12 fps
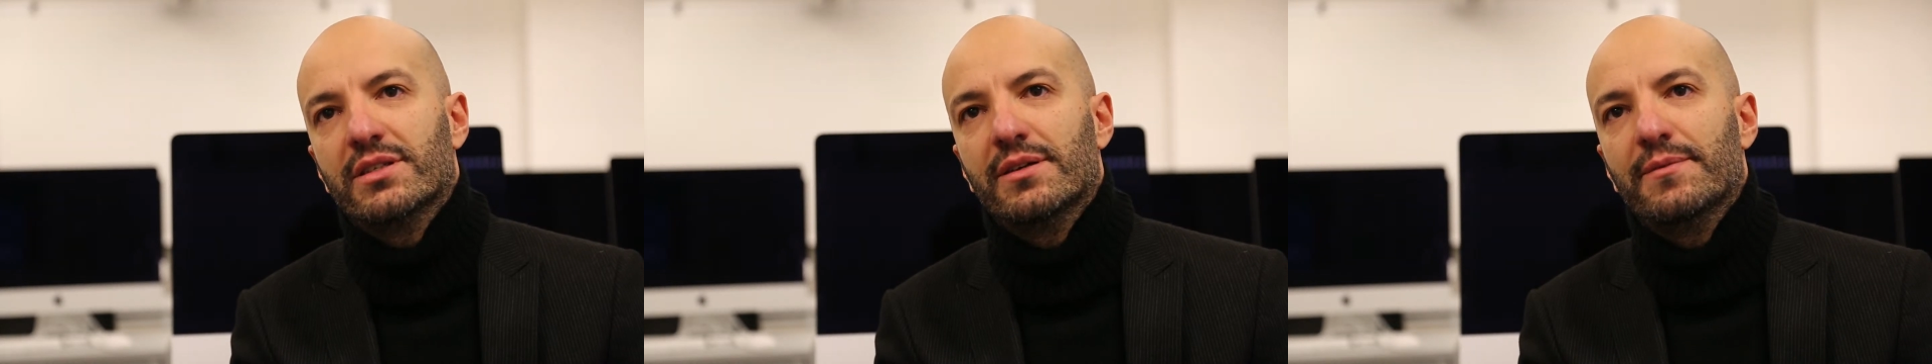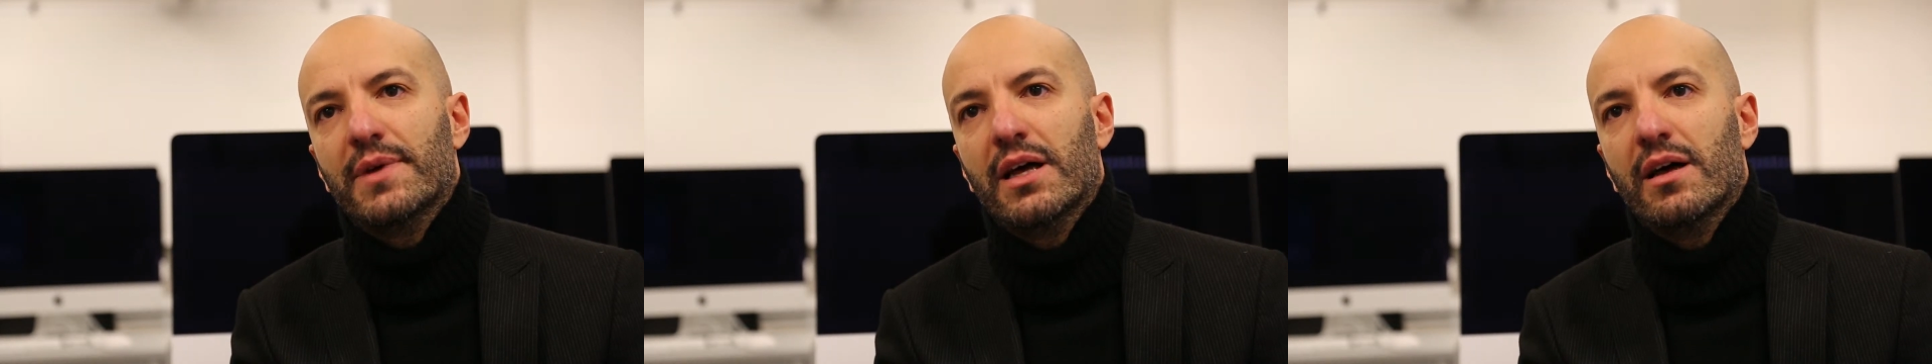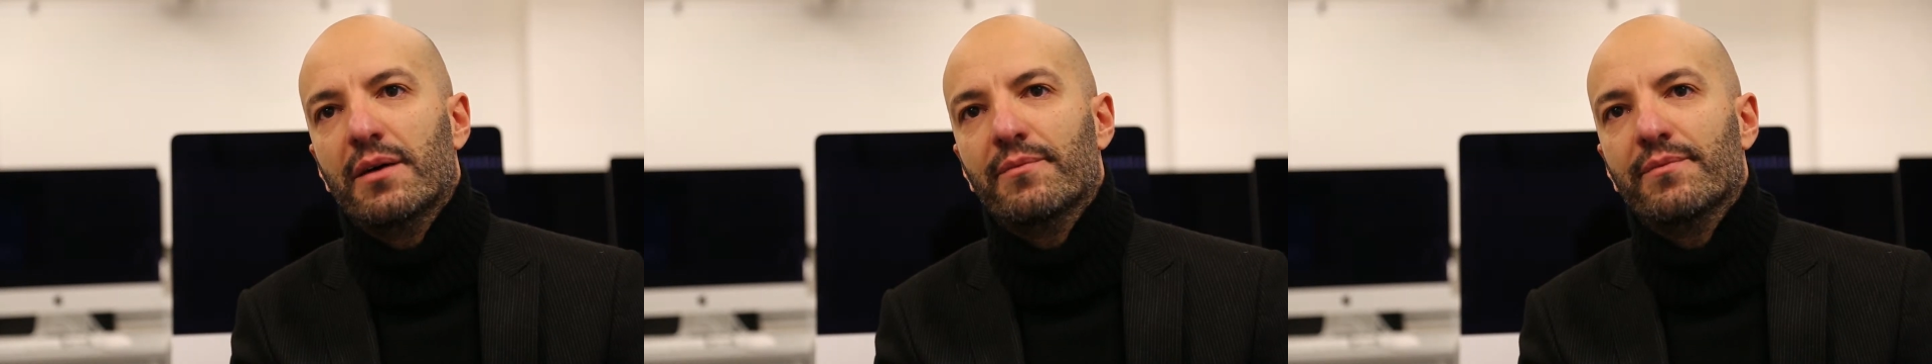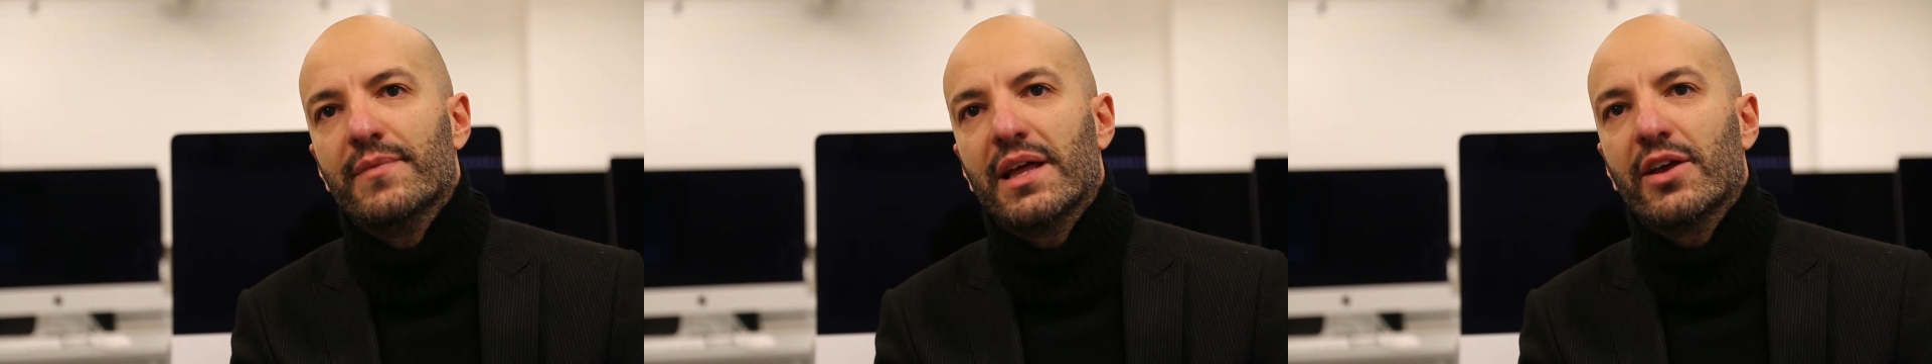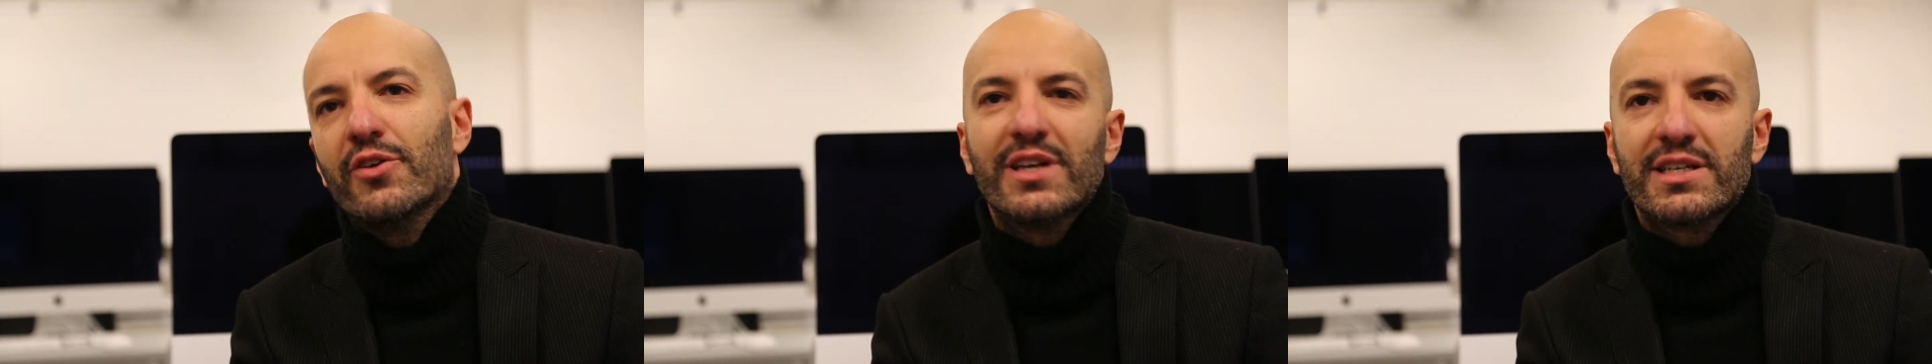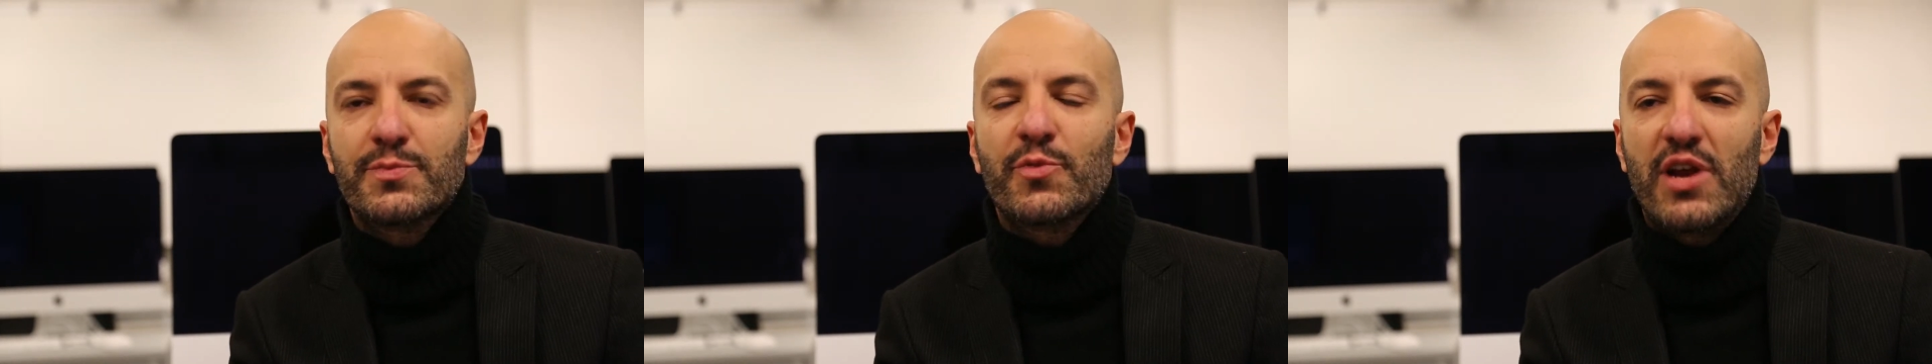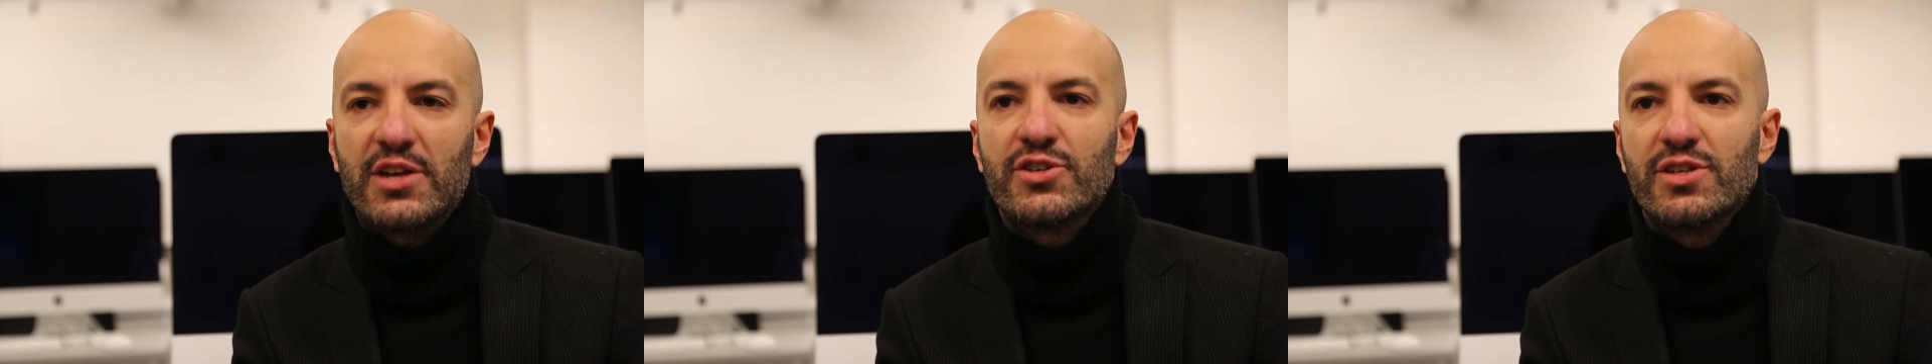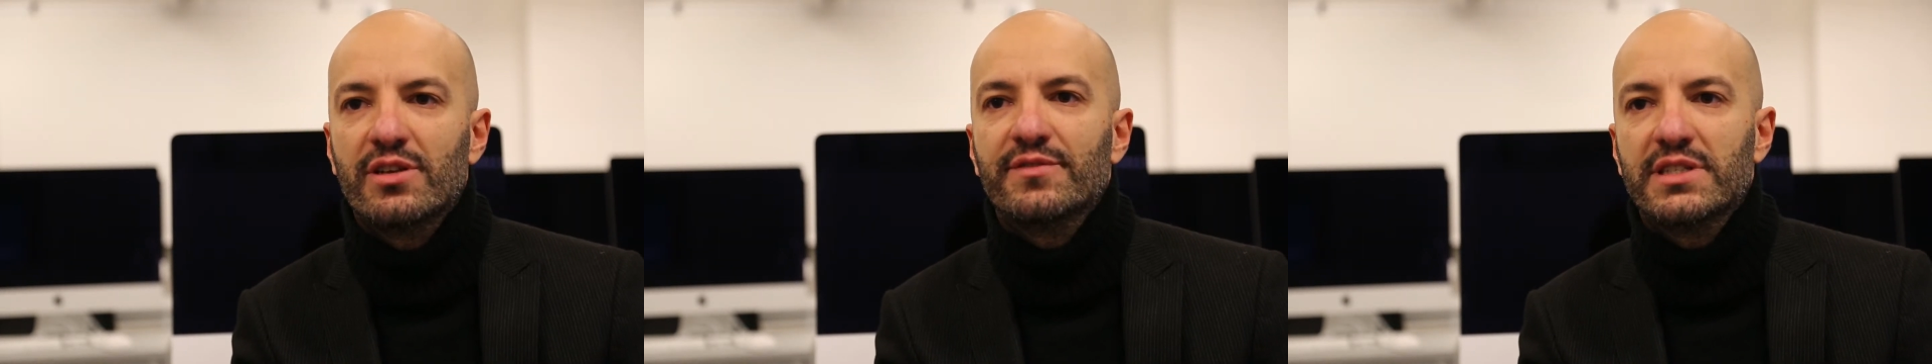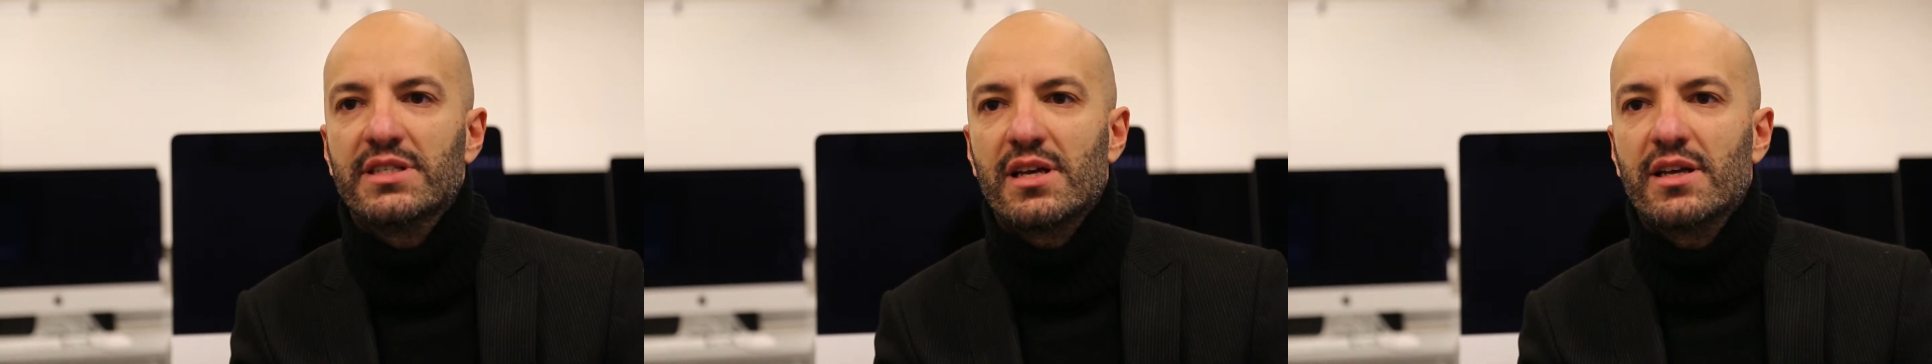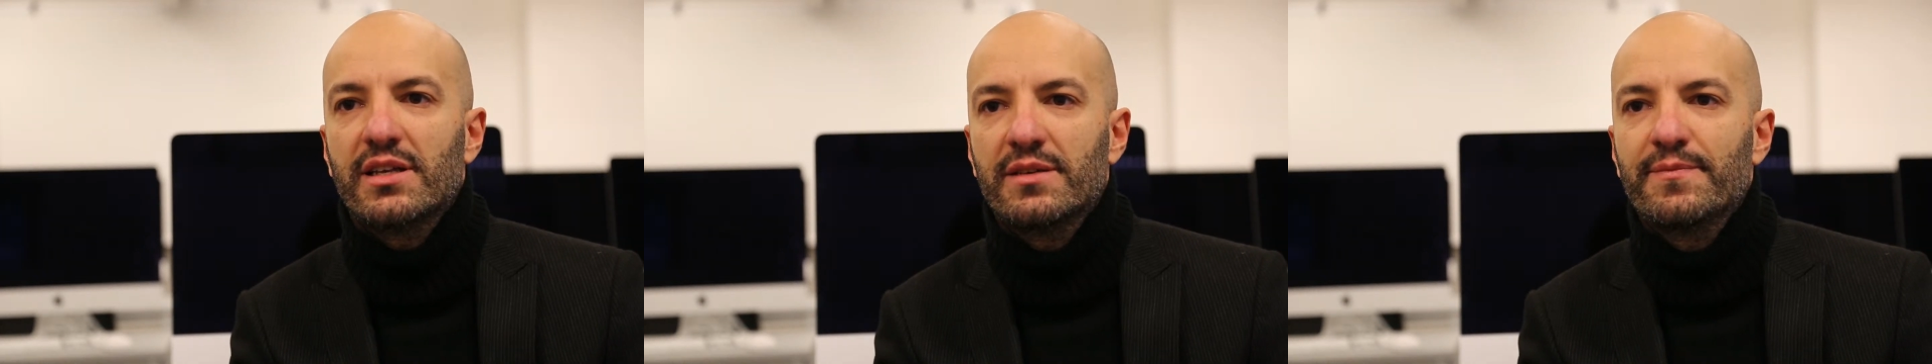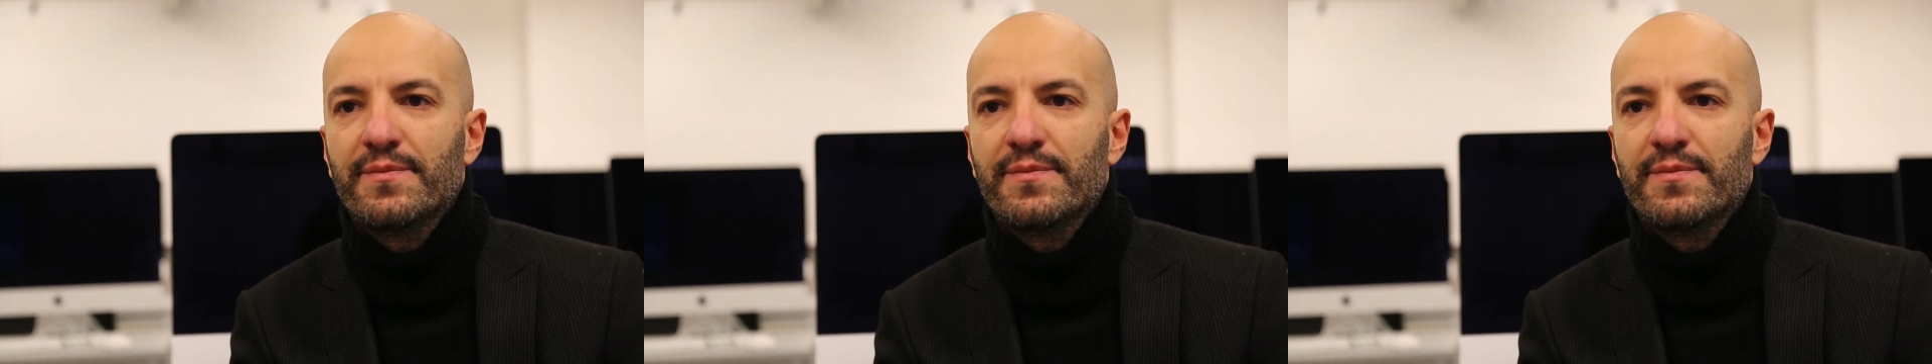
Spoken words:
a good expression of design.